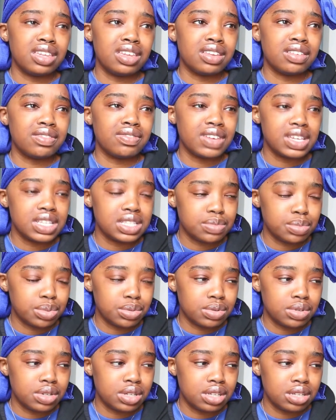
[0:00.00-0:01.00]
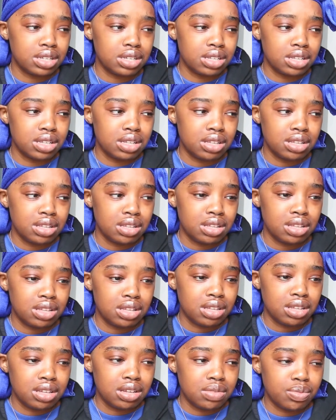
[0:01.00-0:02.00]
in Facebook.
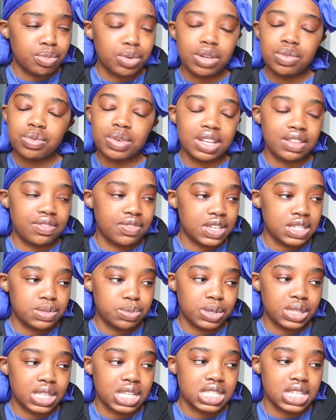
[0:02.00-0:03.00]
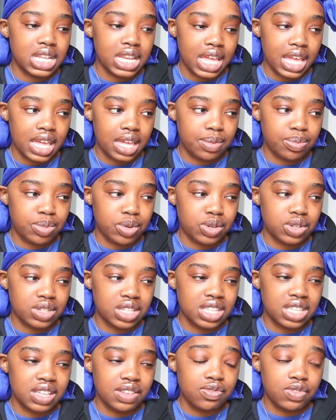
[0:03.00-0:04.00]
Well, not really Facebook, that's a lie,
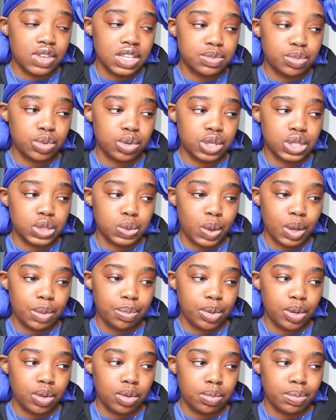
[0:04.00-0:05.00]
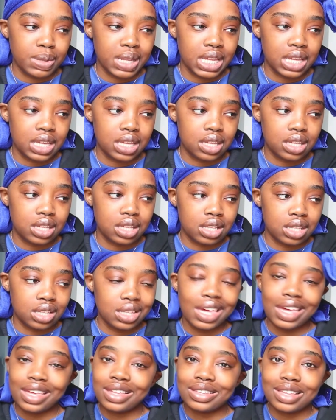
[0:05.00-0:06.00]
because I think Facebook is Wenbo, but like,
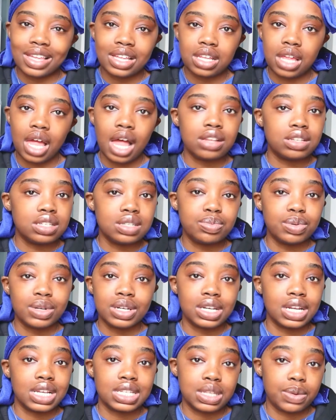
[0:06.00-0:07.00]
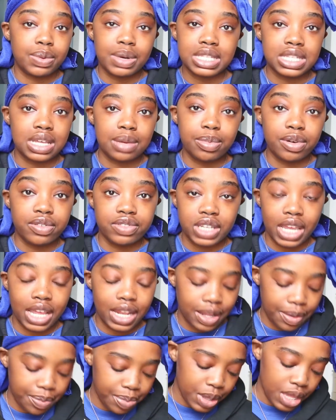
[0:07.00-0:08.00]
yeah, I'll just put it as the WhatsApp of
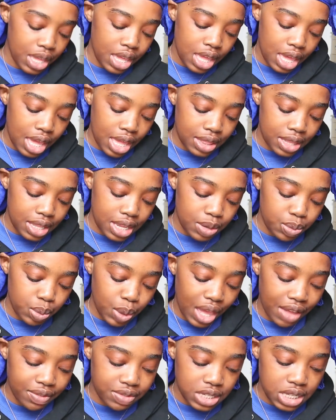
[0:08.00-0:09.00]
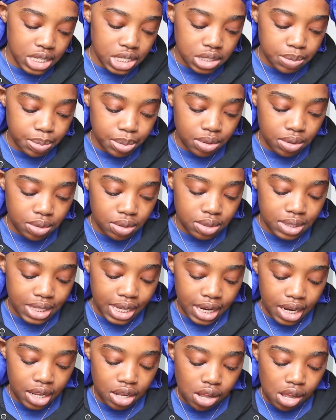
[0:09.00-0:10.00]
China. And then we have Teachable
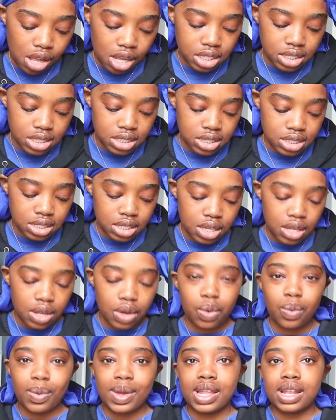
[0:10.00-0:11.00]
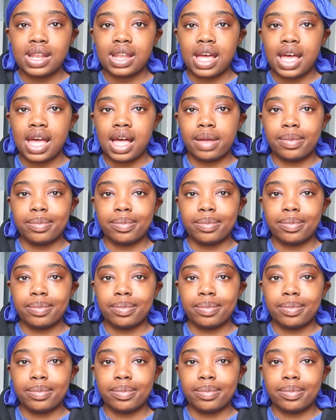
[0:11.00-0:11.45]
that I got when,